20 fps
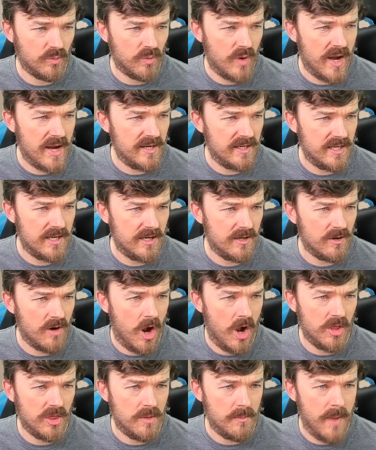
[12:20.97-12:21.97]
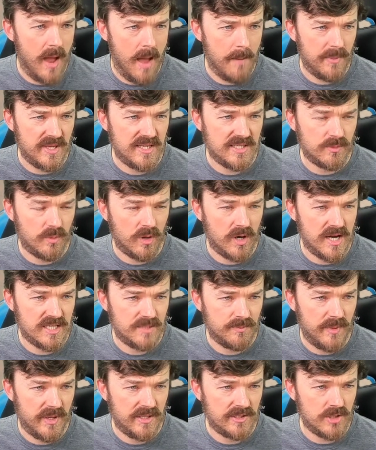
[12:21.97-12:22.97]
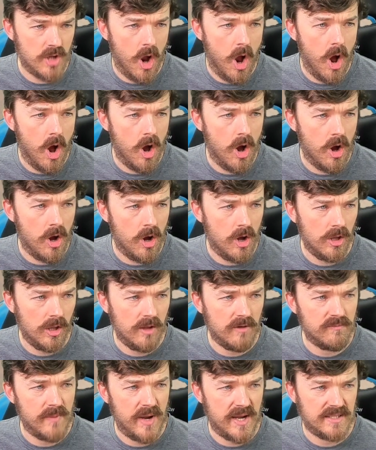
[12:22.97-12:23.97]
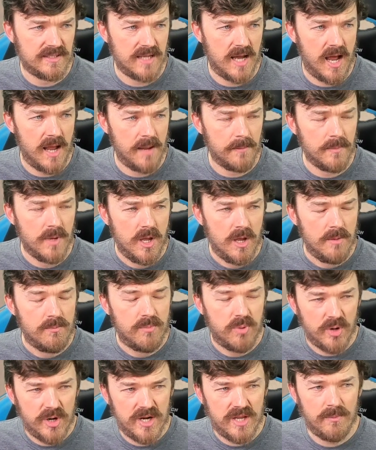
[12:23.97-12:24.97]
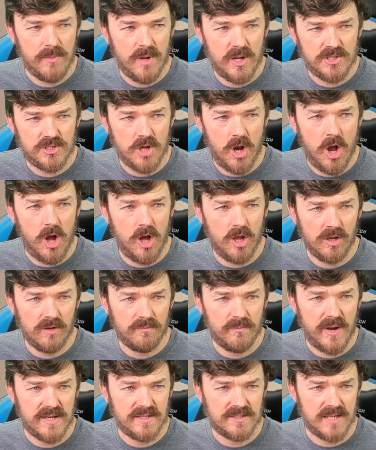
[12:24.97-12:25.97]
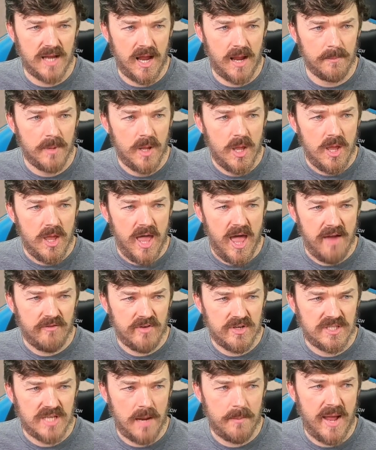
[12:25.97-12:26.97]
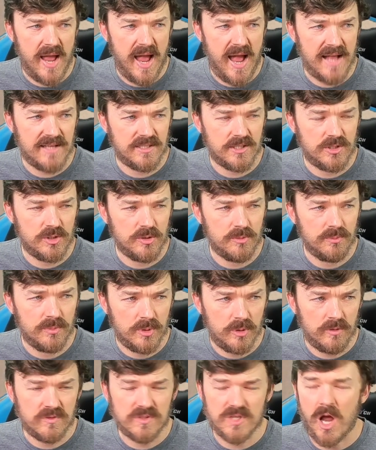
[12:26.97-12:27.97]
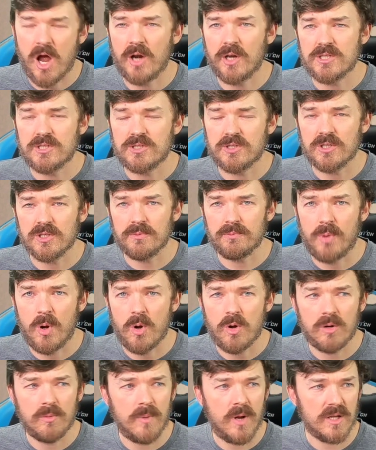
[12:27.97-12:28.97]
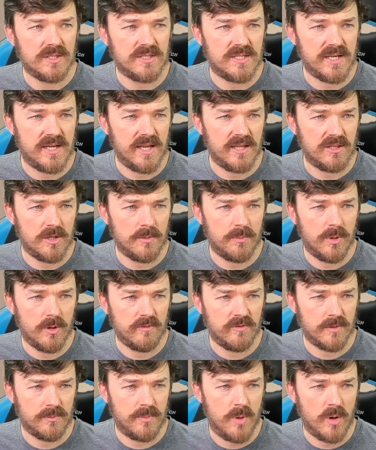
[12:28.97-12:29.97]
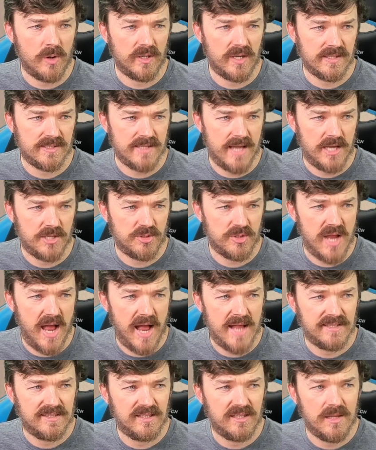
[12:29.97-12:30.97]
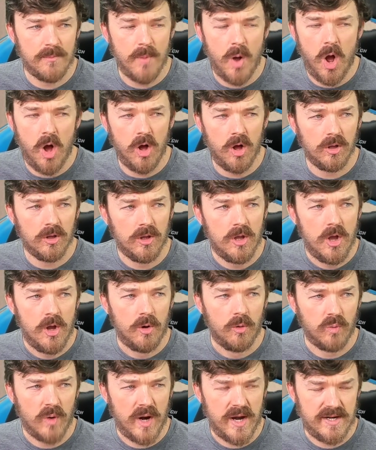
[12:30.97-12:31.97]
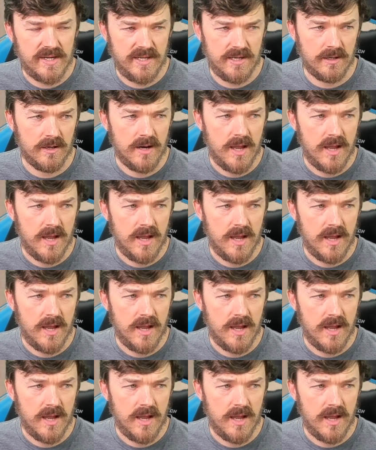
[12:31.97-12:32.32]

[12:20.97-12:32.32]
right here on the map is where I spent all of my time, pretty much all of my time. Every time I had to do moves on a certain Pokemon to get their Perfect Pokedex entry, I did them all right here.